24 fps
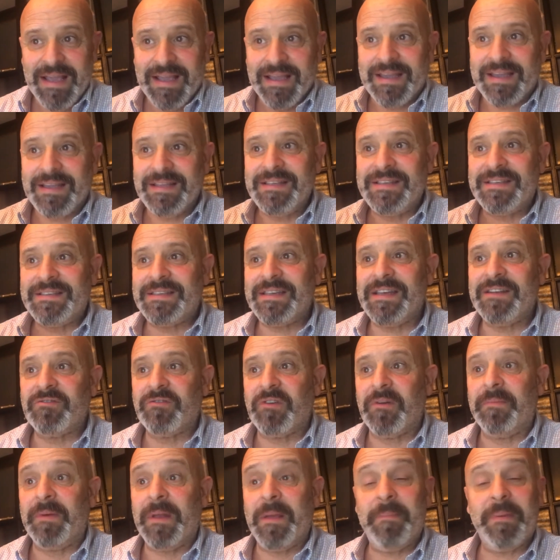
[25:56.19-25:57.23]

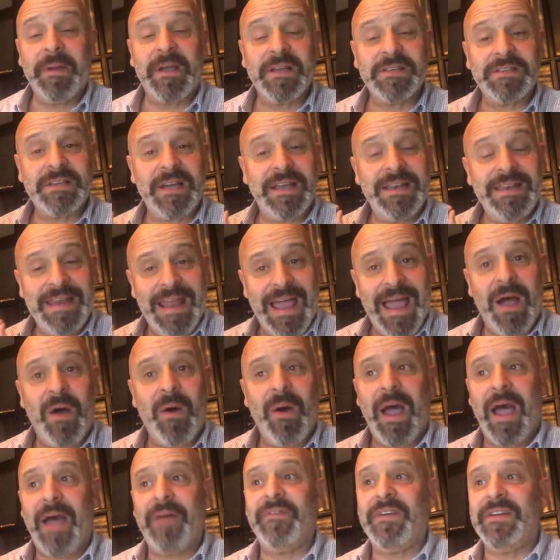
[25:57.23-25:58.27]
considerably because I now
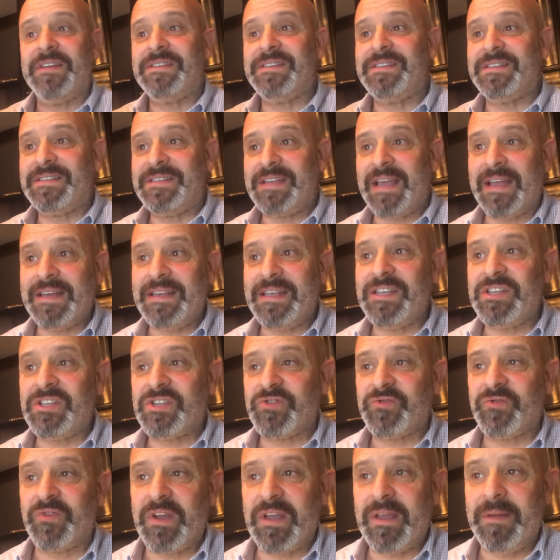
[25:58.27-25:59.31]
have a steady
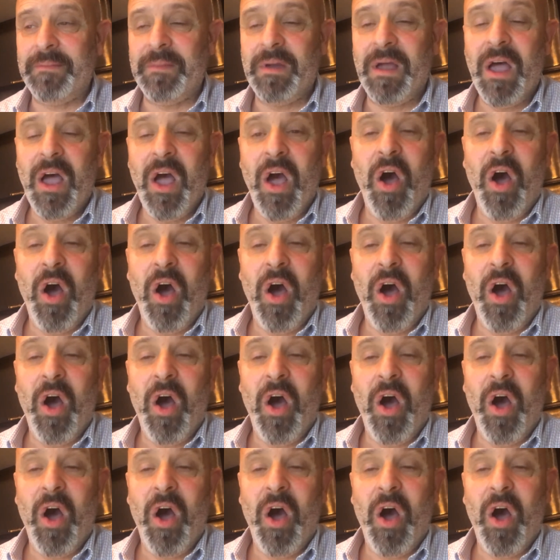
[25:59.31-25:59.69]
stream